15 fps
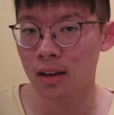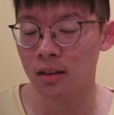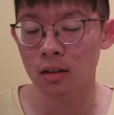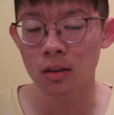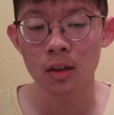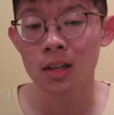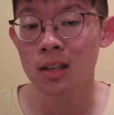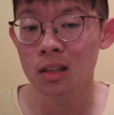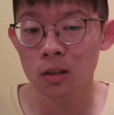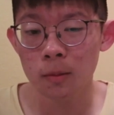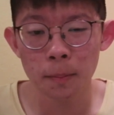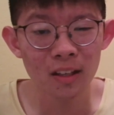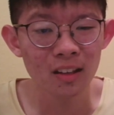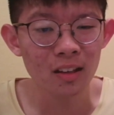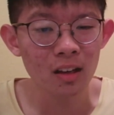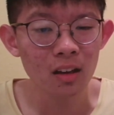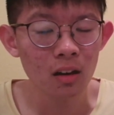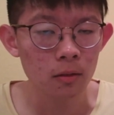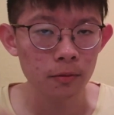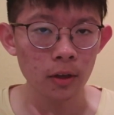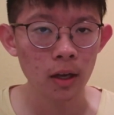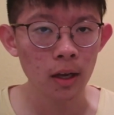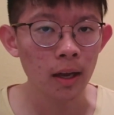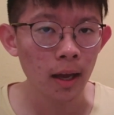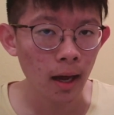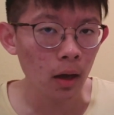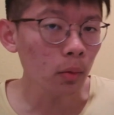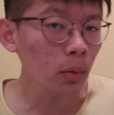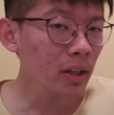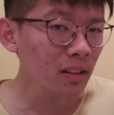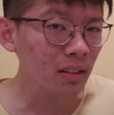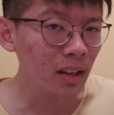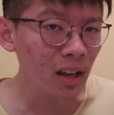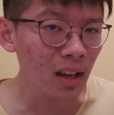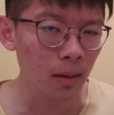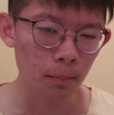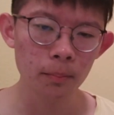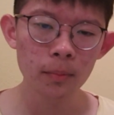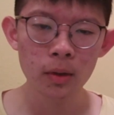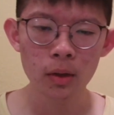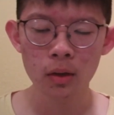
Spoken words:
And speaking of, how do we get the game?